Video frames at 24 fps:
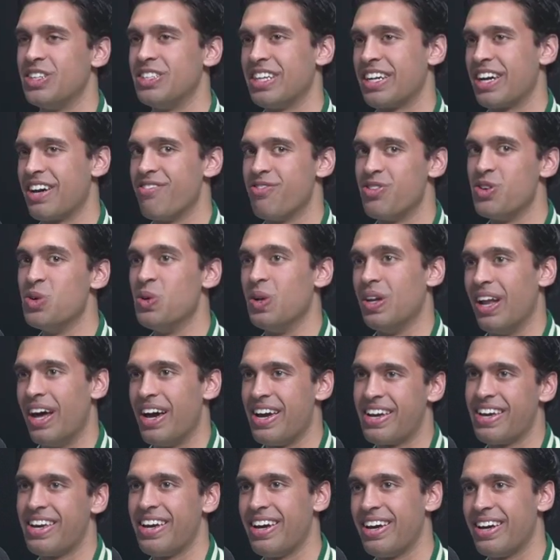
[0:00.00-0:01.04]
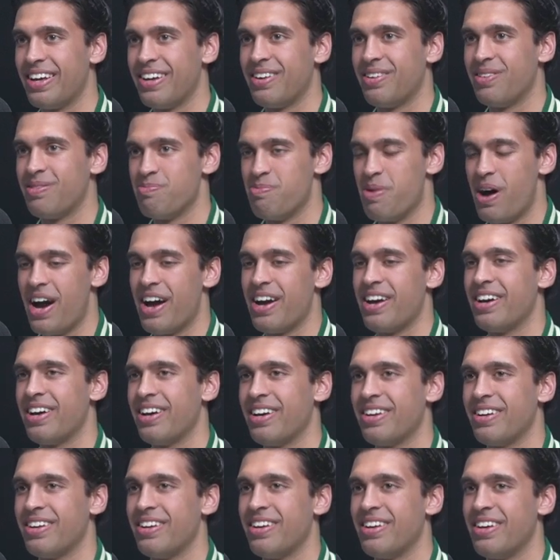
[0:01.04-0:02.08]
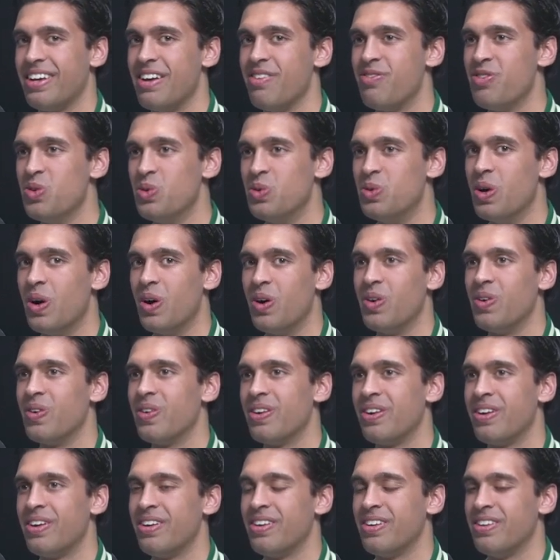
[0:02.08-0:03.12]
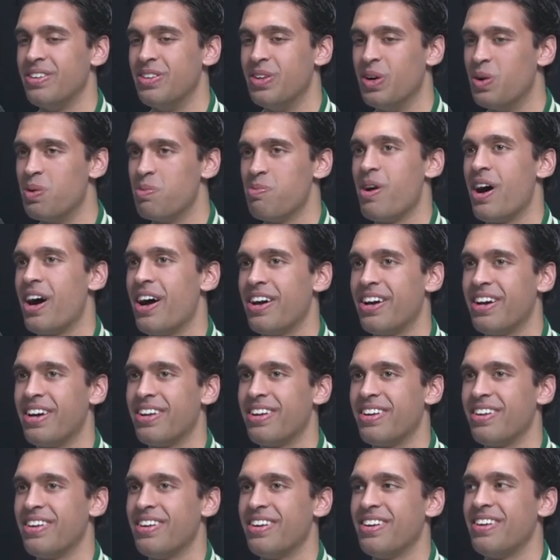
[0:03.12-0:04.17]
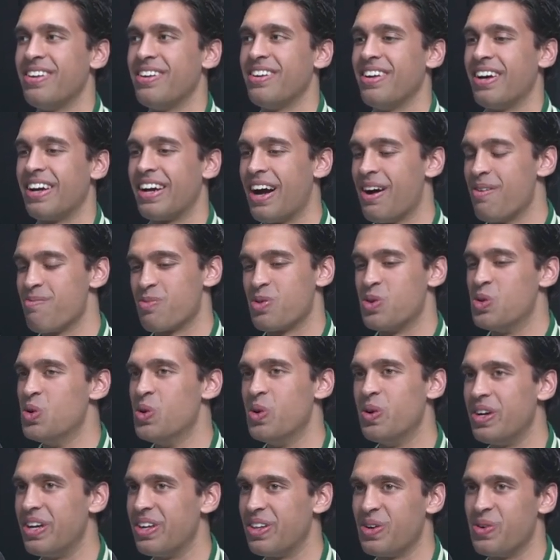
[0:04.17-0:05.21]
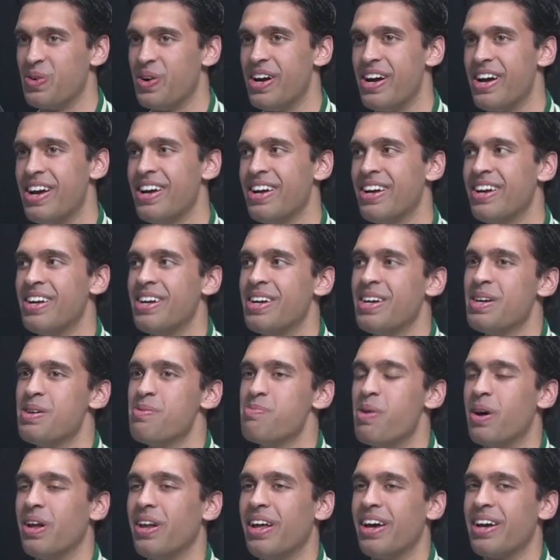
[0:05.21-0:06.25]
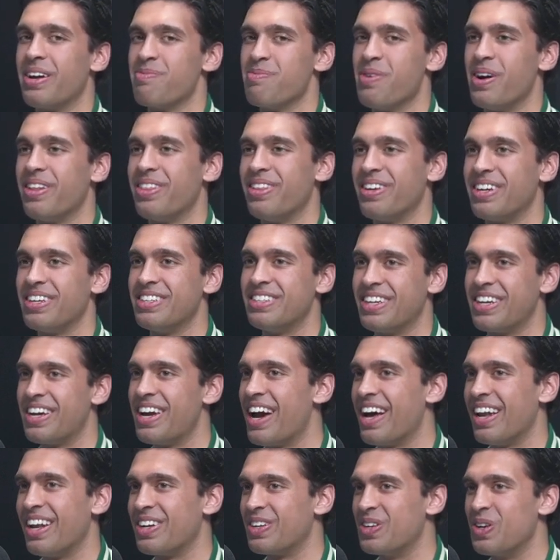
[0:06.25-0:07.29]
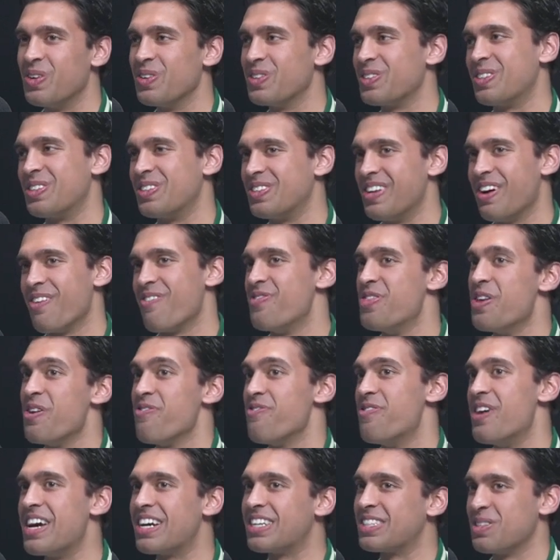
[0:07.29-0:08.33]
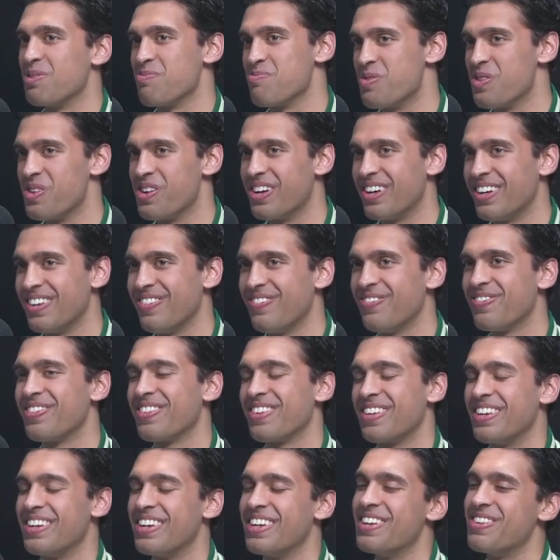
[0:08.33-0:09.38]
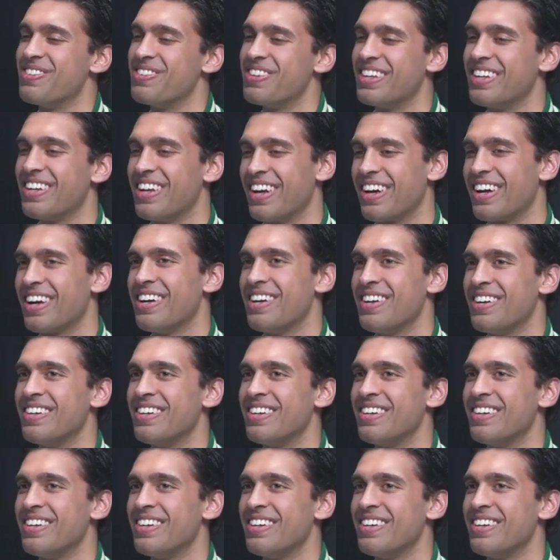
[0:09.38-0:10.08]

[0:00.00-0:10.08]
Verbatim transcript: like if you like it, buy, buy it. it. If you don't, don't buy it. Like I'm cool either way. But mm-hmm. like my thing is like yeah, like don't the the fake support. Yeah, you know what I mean. Like, I hate